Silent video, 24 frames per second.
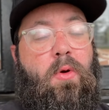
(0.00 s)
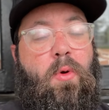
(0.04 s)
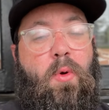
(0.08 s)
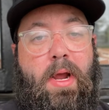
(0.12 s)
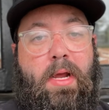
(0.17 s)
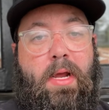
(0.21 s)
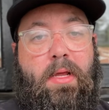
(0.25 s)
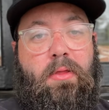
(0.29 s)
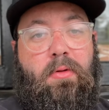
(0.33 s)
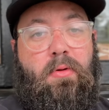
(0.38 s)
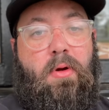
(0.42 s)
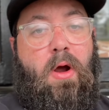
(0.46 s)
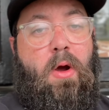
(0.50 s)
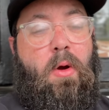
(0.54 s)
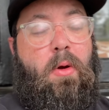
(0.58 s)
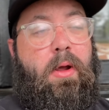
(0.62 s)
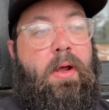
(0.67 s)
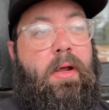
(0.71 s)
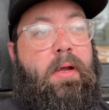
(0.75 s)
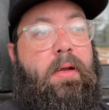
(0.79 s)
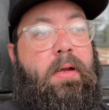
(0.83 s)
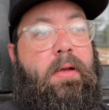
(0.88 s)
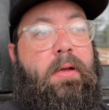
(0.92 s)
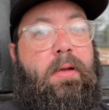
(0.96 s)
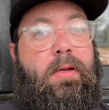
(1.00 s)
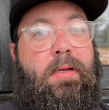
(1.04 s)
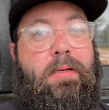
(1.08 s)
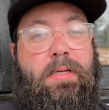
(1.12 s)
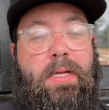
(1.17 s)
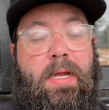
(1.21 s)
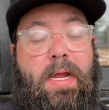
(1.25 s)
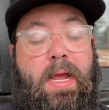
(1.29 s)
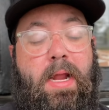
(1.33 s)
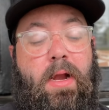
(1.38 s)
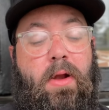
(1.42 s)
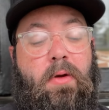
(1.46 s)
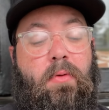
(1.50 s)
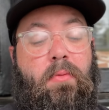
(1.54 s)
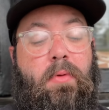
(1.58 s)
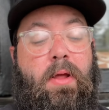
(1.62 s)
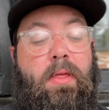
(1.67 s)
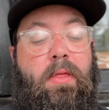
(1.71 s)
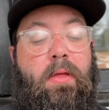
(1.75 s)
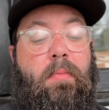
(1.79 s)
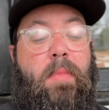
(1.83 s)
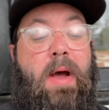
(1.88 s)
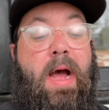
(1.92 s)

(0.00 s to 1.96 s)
quick throwing to get in rhythm,